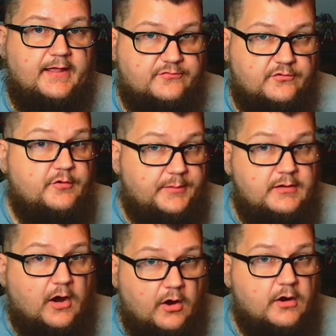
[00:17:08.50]
It's going to
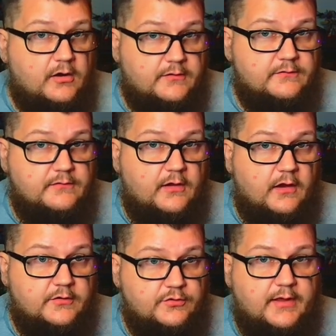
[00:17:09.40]
be hard
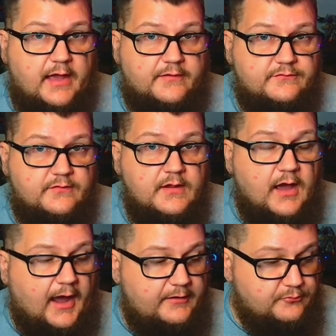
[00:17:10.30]
on you guys.
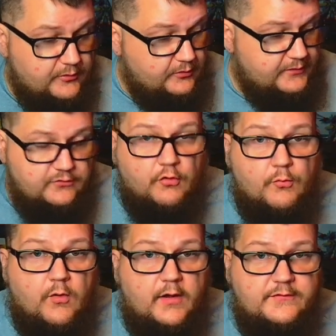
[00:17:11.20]
I really
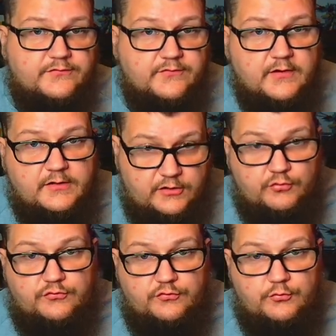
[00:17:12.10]
don't want
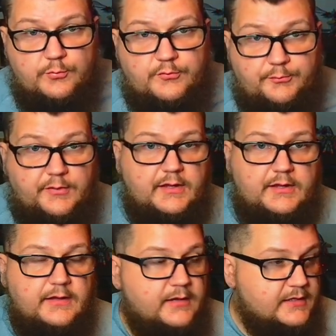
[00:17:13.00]
YouTube to
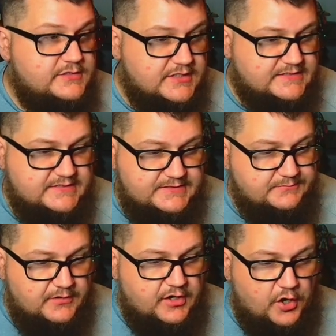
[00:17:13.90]
be
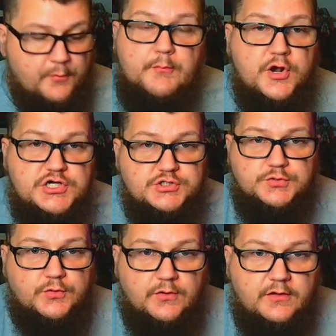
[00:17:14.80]
just
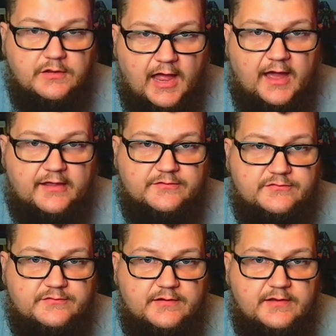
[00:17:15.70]

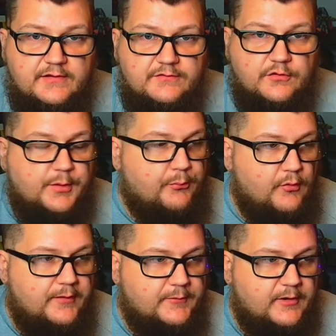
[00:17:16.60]
commercialized to the
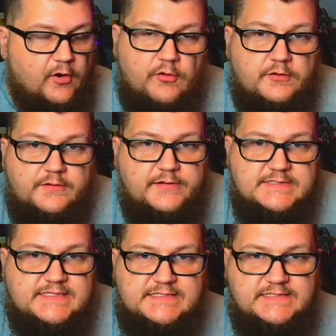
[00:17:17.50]
point where all it
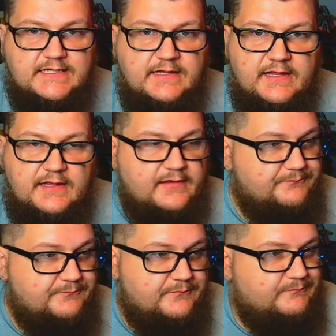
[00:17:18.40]
is is
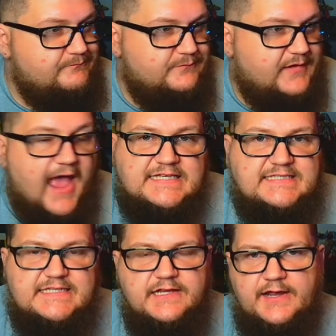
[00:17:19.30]

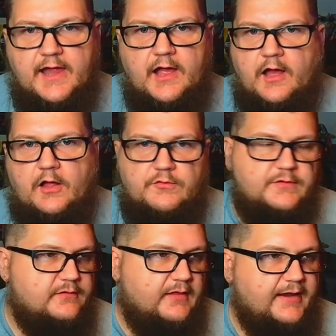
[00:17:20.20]
S N L
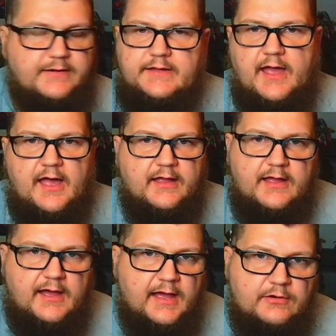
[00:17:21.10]
and Lady
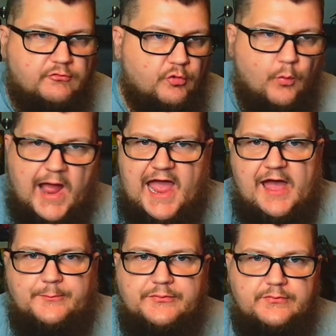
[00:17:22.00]
Gaga or wow.